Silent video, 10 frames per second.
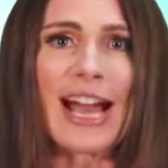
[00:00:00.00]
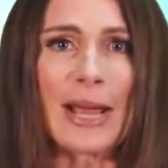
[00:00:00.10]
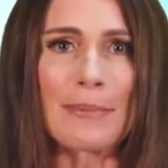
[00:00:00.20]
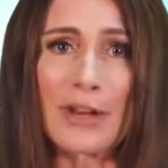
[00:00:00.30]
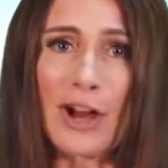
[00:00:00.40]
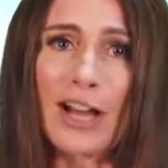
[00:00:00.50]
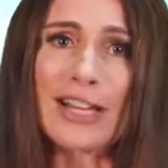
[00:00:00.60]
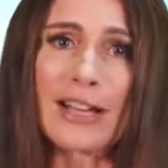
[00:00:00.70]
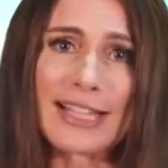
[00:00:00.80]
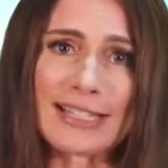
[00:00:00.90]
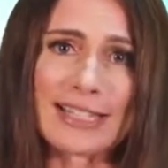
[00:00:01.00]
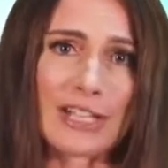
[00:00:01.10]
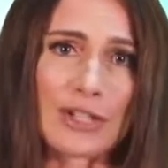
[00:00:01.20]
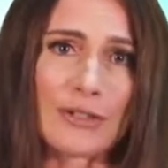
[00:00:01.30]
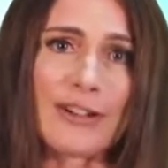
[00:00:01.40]
I'm not a guest
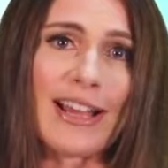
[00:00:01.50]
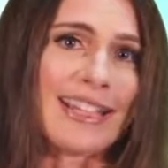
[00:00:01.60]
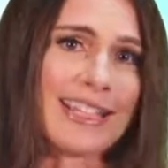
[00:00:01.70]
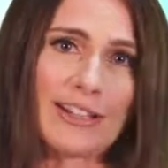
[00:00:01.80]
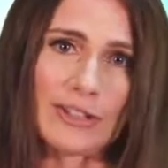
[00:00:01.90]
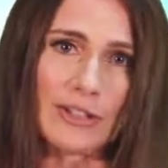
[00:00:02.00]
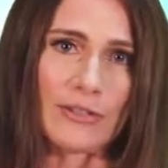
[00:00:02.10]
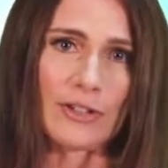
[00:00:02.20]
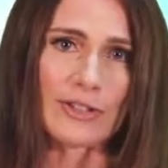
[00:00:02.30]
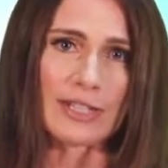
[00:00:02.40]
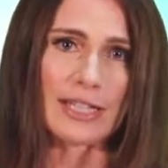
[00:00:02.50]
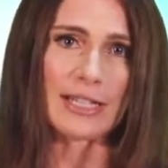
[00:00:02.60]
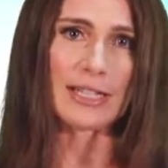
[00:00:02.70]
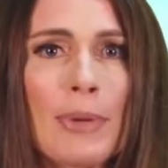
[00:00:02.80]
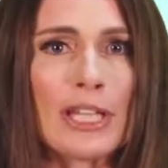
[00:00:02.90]
lecturer at Yale
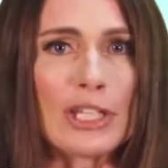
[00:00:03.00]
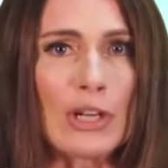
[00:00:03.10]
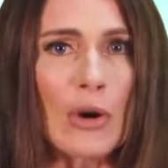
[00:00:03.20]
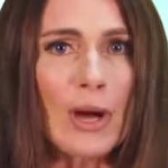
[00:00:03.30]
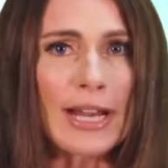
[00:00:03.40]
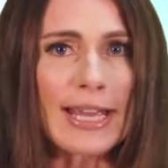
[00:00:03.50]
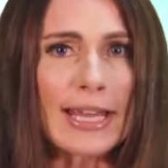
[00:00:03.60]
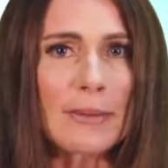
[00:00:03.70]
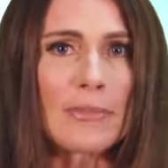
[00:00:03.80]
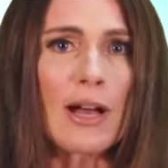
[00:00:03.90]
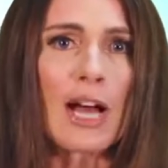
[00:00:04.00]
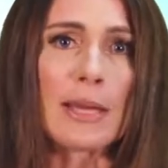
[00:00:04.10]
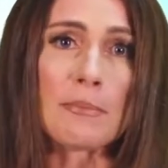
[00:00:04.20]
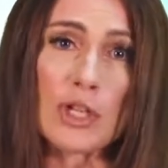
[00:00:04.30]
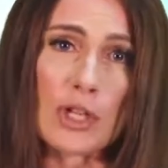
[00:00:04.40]
University. But you know what I am?
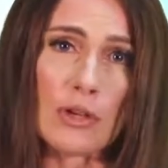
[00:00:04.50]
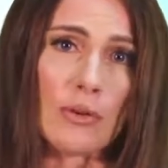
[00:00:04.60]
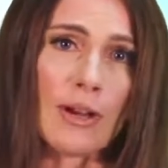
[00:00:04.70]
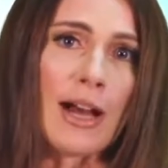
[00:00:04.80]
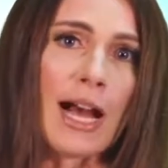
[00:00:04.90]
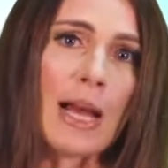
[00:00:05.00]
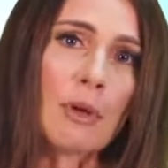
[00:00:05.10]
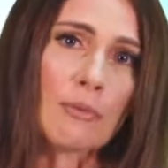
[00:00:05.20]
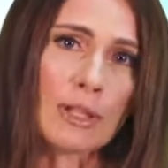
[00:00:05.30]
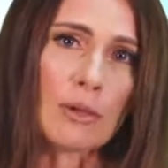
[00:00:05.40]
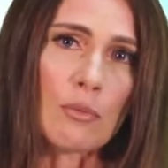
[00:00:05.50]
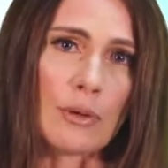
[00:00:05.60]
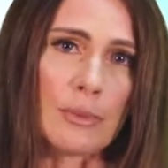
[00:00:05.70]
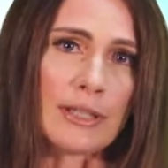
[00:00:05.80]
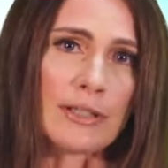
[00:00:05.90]
I'm you. I'm a real
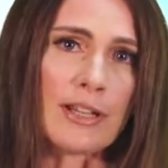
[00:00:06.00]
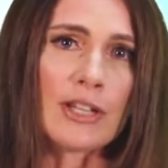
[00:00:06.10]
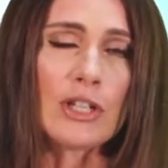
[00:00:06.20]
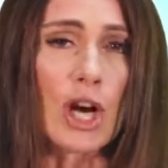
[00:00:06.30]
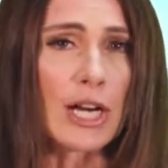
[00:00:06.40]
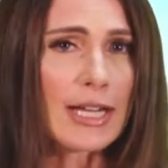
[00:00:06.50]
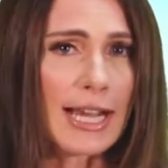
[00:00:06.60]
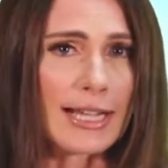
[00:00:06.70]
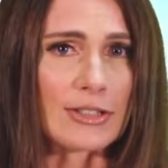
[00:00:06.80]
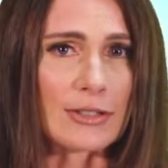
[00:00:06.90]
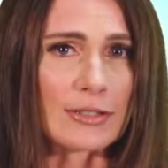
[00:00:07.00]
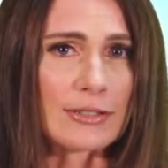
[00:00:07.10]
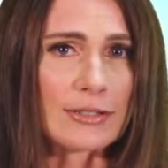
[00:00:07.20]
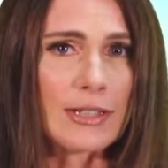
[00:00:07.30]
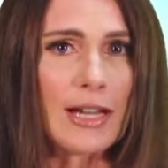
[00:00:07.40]
woman, not an actor.
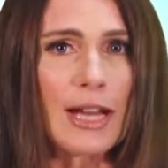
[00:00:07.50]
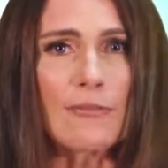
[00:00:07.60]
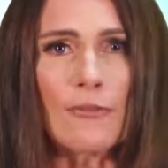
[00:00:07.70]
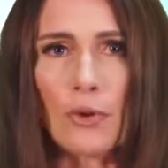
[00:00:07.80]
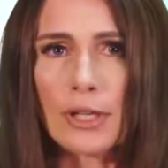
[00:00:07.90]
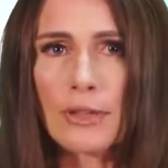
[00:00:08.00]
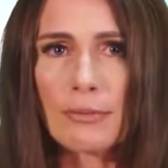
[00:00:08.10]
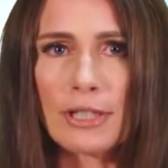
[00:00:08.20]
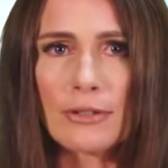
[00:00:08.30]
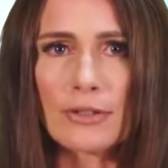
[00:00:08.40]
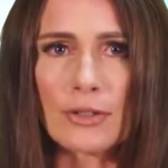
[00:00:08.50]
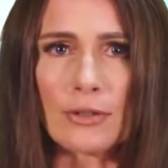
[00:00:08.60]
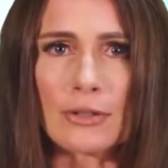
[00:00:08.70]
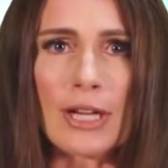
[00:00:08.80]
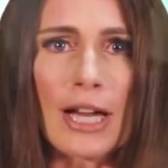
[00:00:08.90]
I'm 43 years old.